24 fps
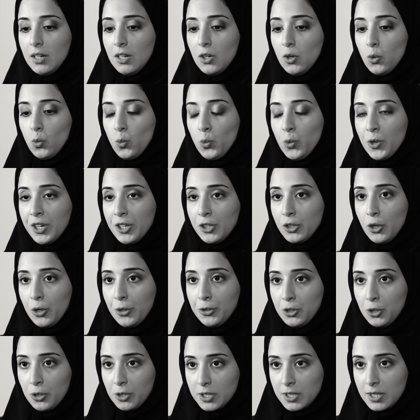Work on
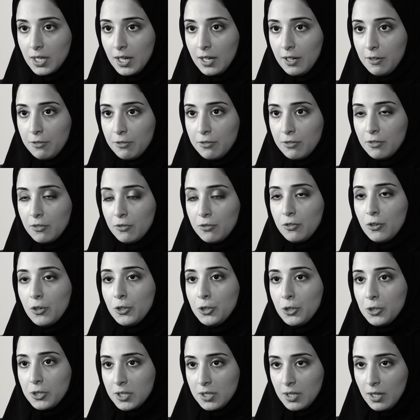yourself for
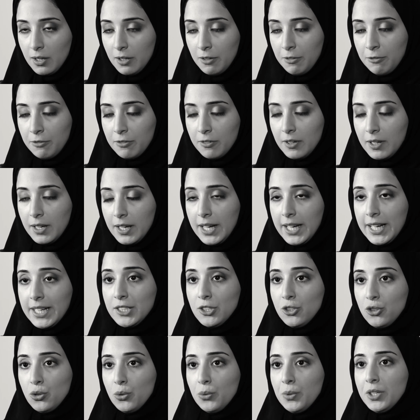yourself
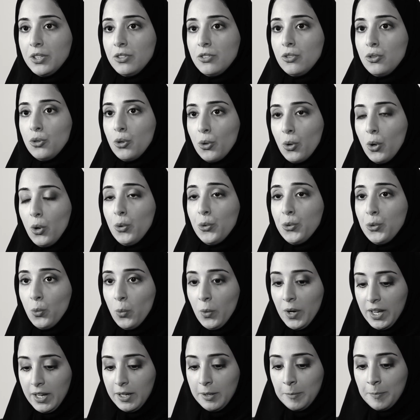and do it your own
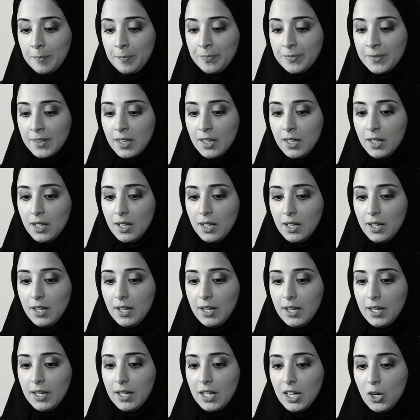way.
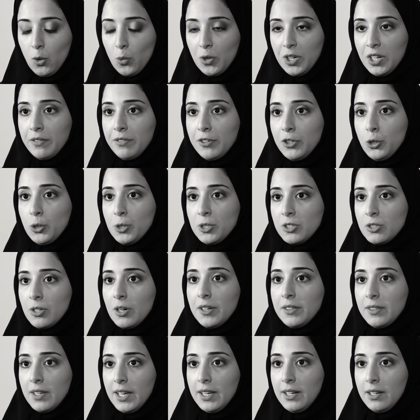Whenever you
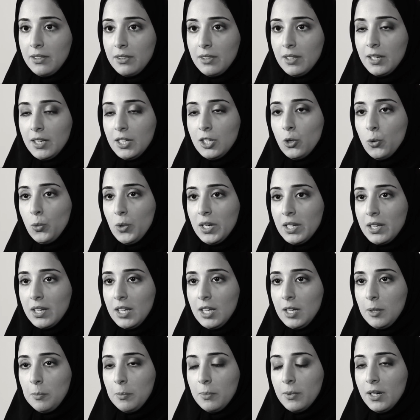start anything, you will
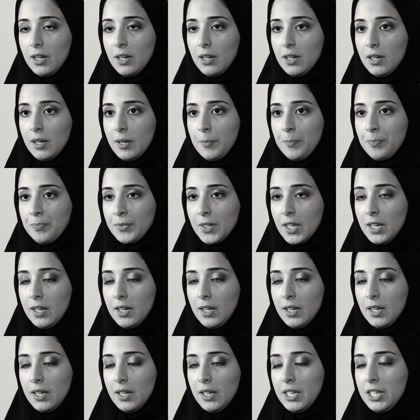keep
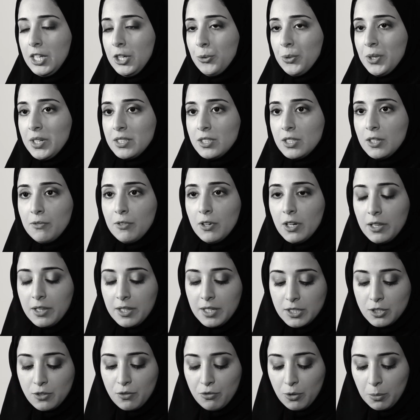hearing several
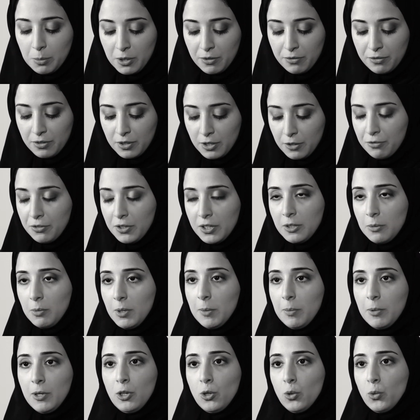things from different
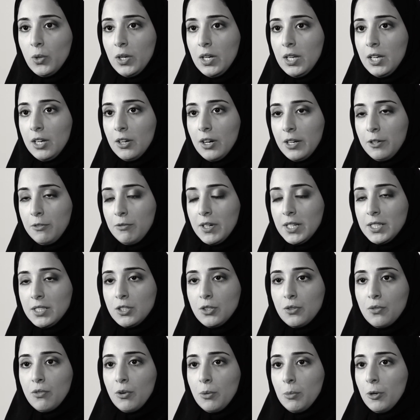people. You will hear advices
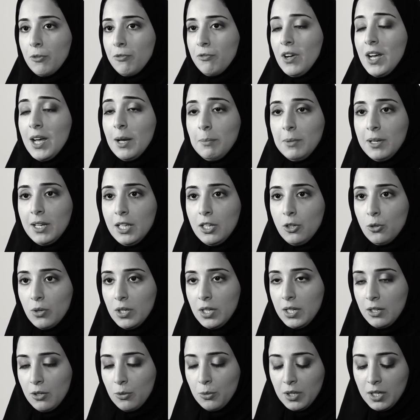from your family, you will
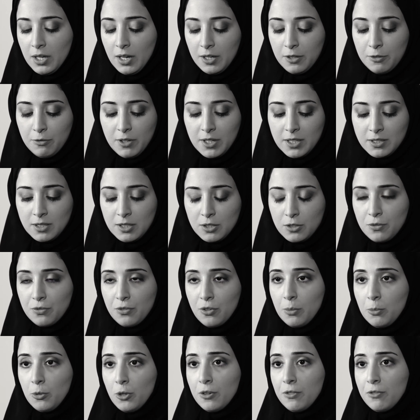hear advices
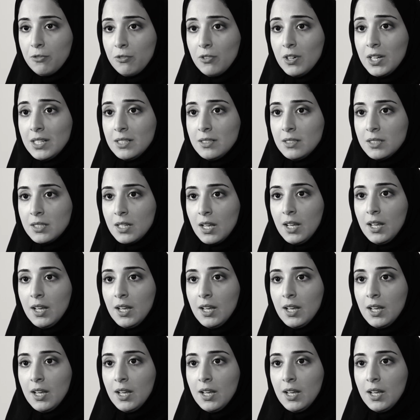from your friends.